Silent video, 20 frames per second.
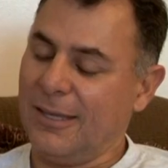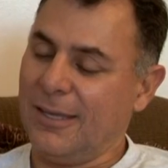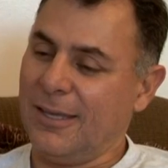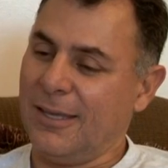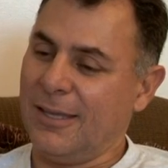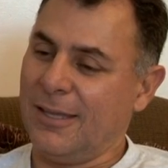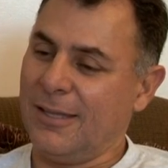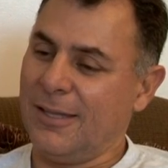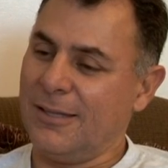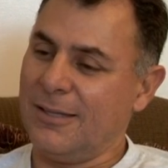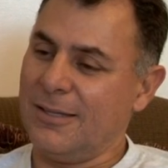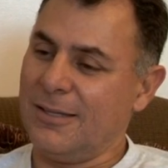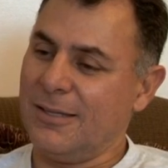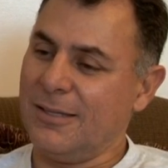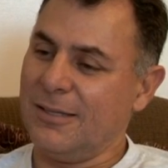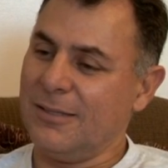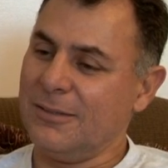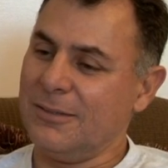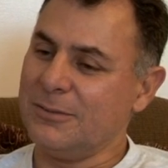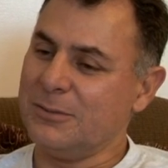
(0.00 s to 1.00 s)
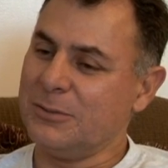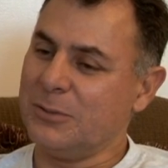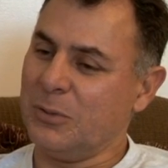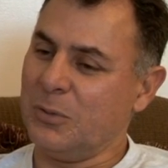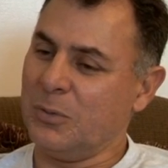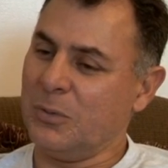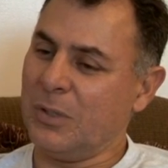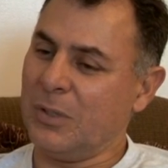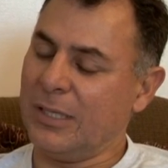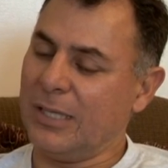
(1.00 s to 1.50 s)
And
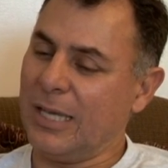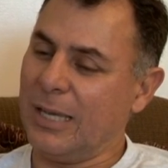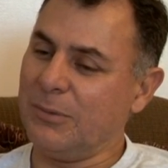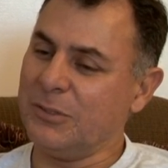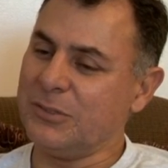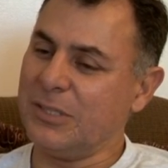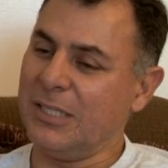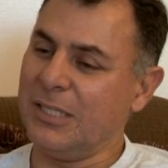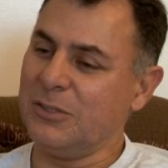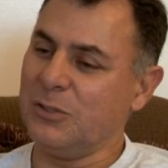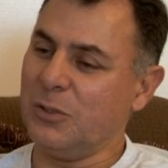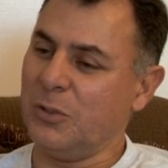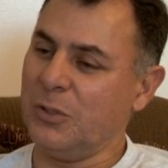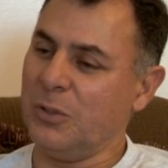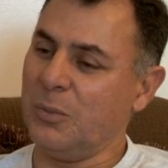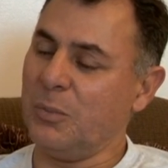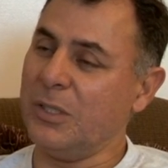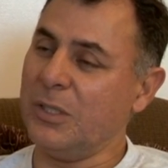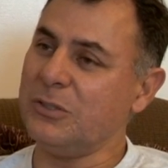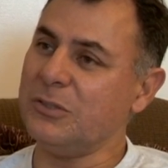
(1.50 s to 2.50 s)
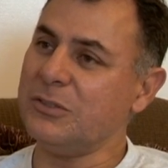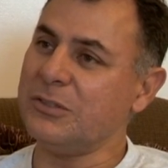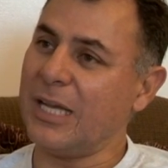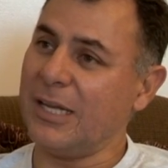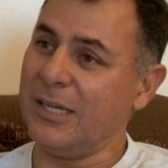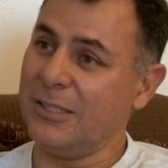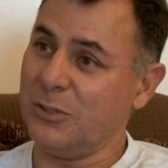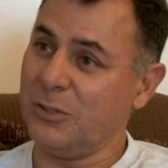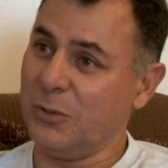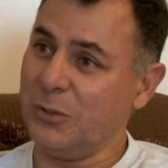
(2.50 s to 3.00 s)
so I came to San Antonio, went to
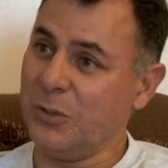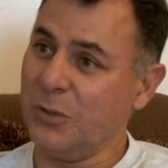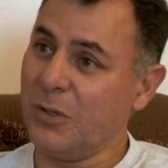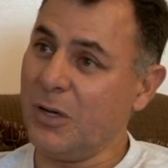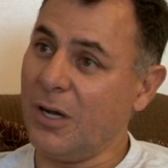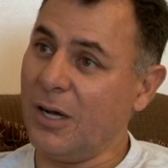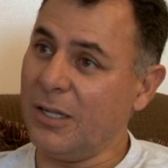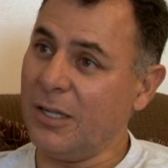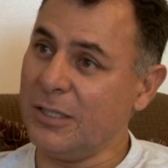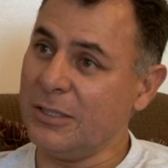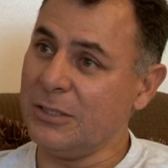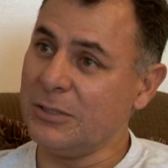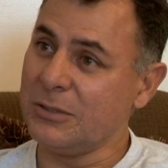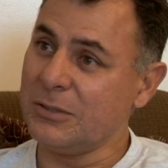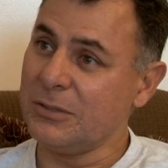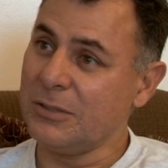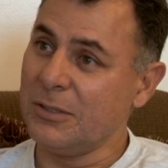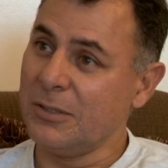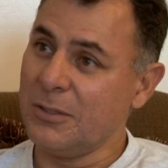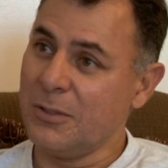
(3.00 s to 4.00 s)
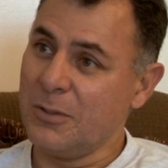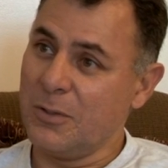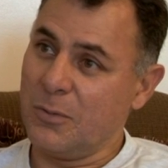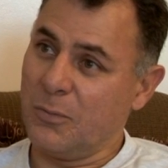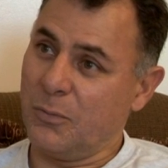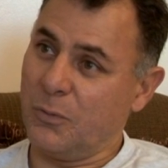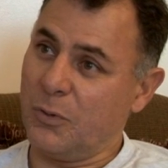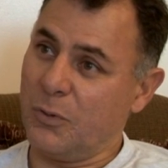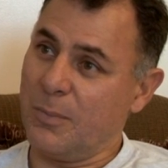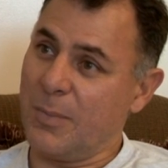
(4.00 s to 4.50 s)
San Antonio College
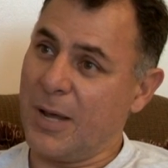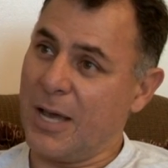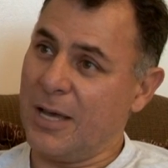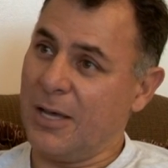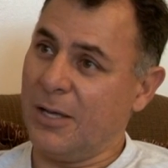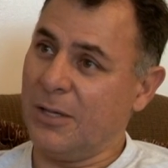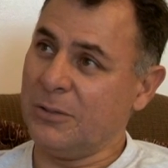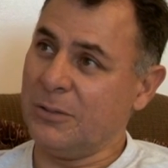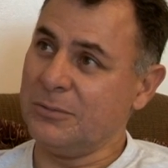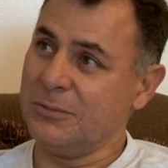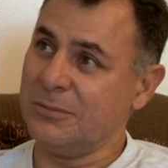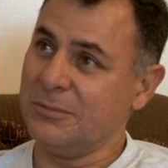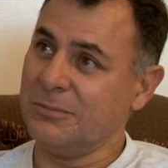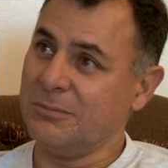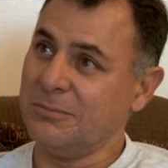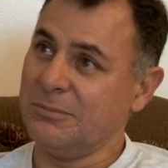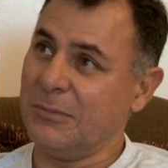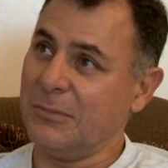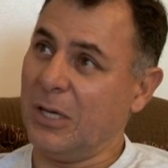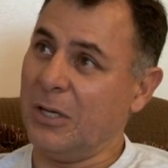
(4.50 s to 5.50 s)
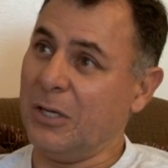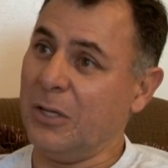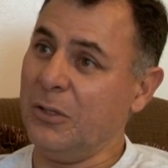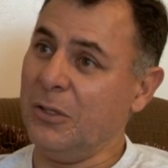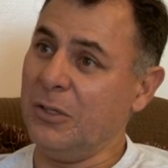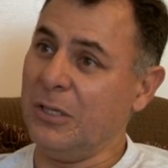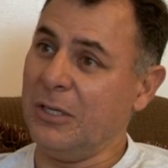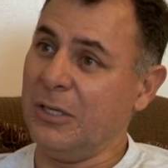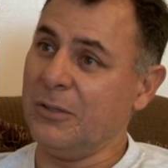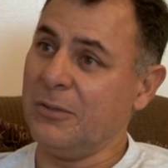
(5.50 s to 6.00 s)
for about
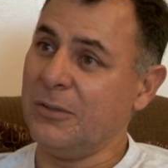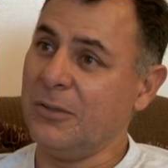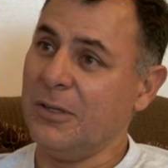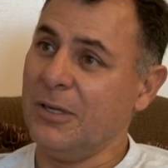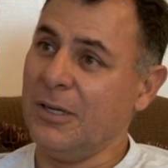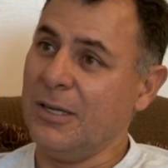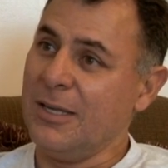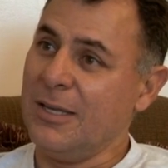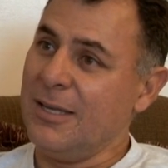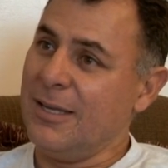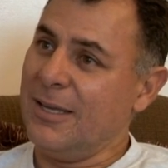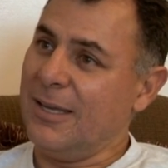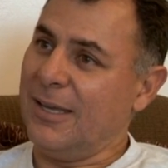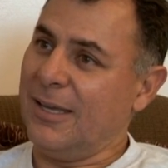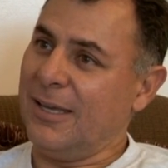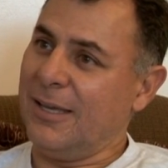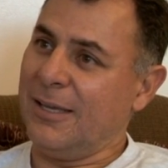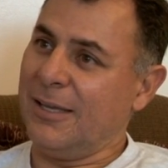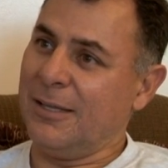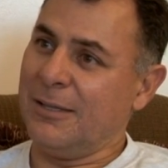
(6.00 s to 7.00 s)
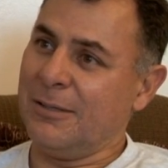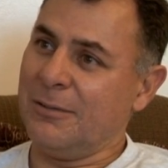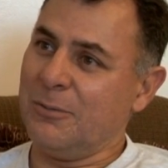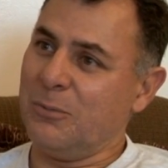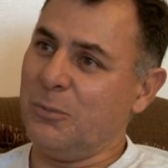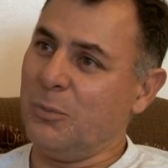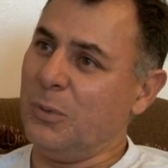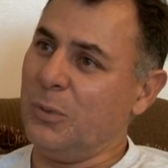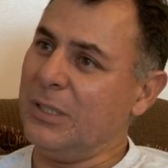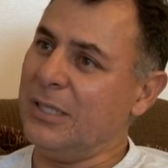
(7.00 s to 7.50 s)
another year. And
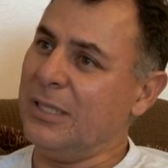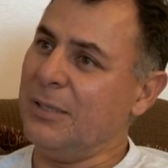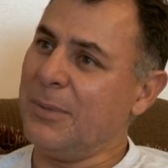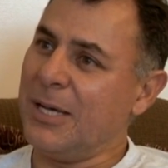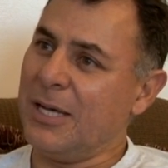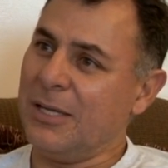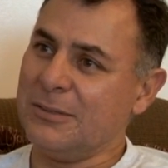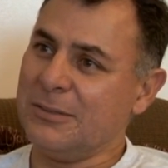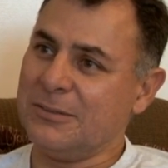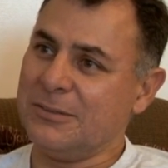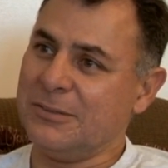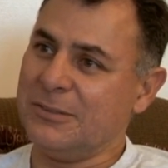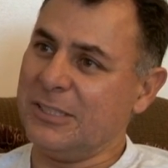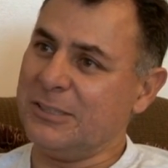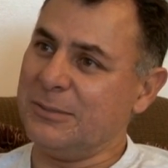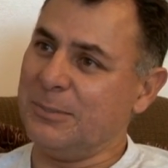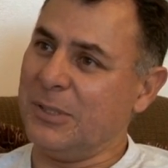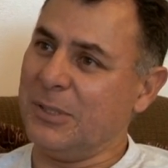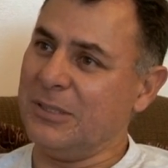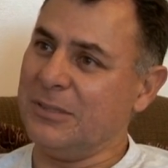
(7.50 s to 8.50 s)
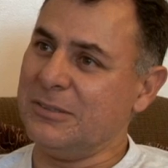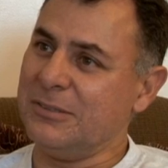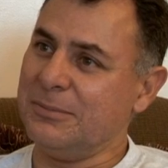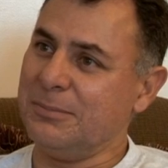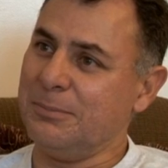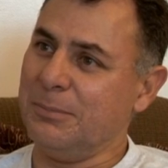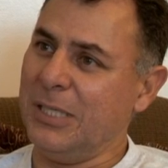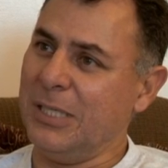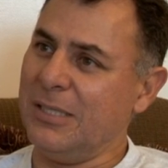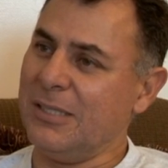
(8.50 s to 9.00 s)
really about 6 months
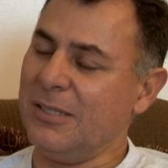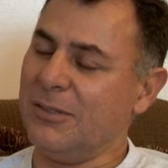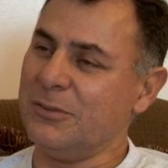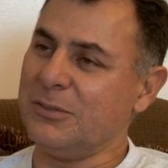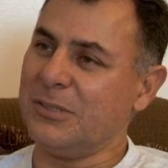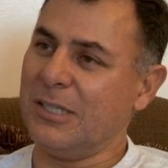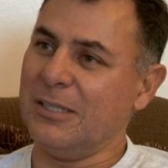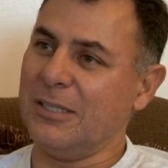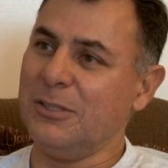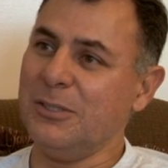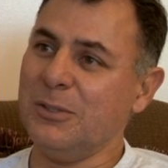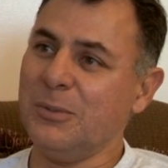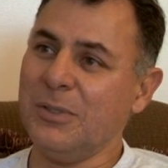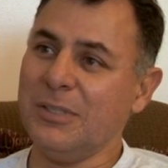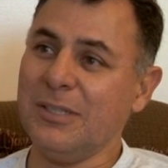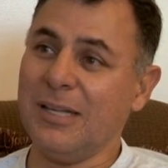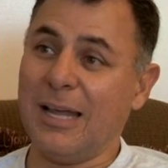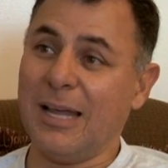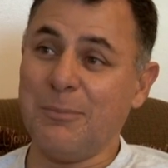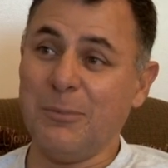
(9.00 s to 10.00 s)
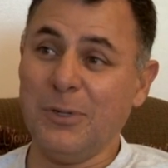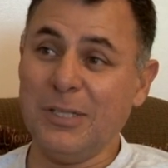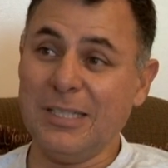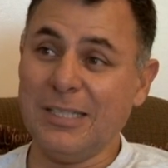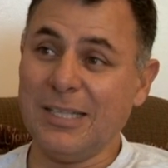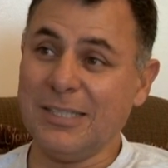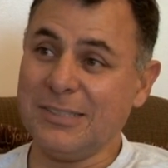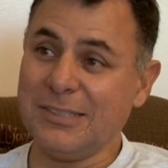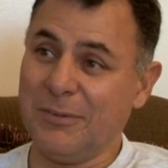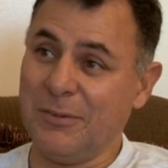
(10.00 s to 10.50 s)
being there, I was like, you know what? I'm really
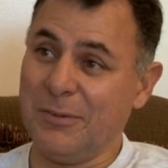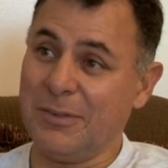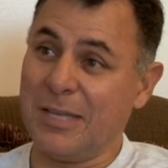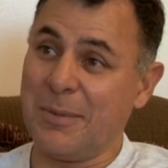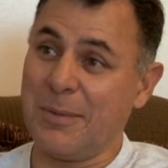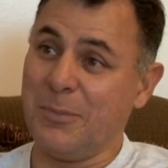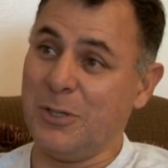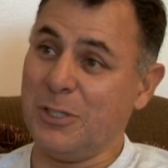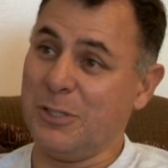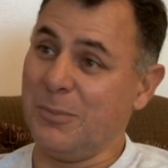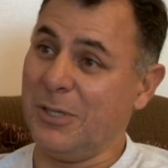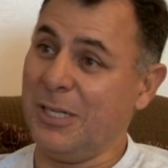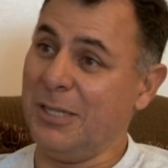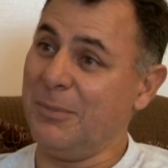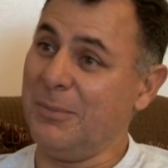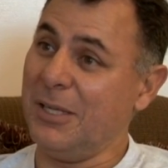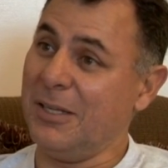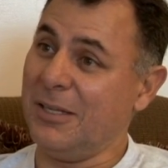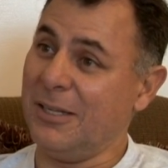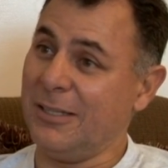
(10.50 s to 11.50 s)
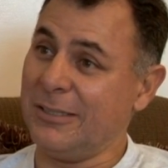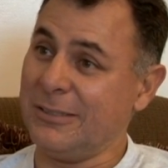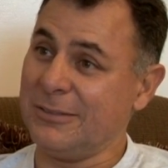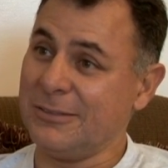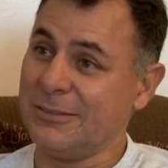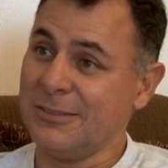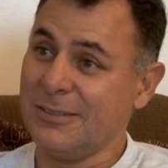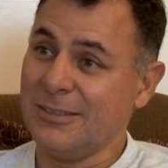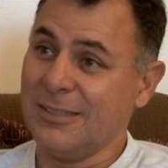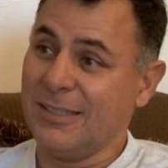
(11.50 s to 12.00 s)
not saving that much money
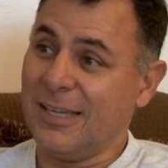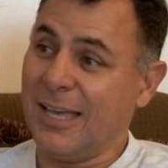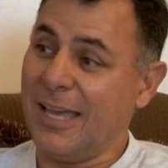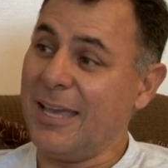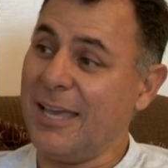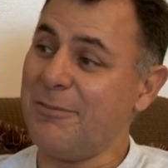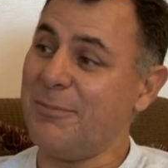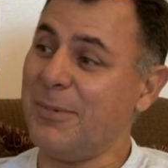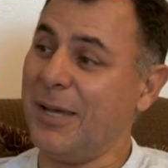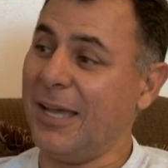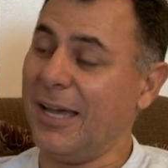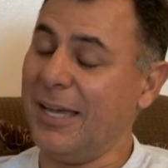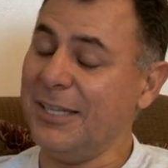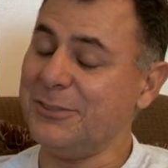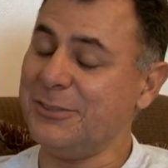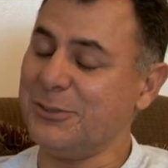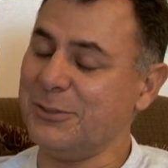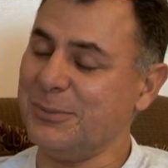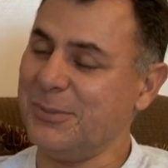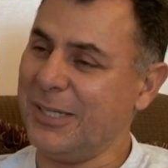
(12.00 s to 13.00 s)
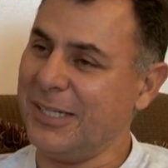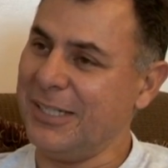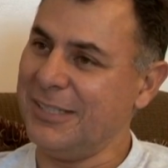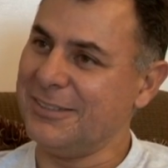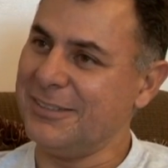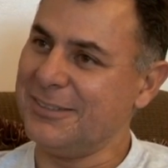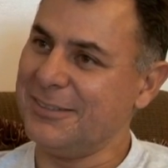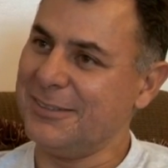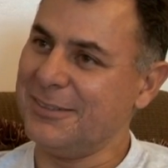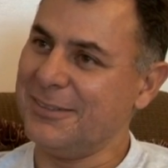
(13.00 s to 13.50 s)
because I have my high school
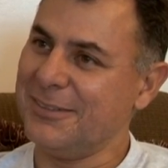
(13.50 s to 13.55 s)
buddies.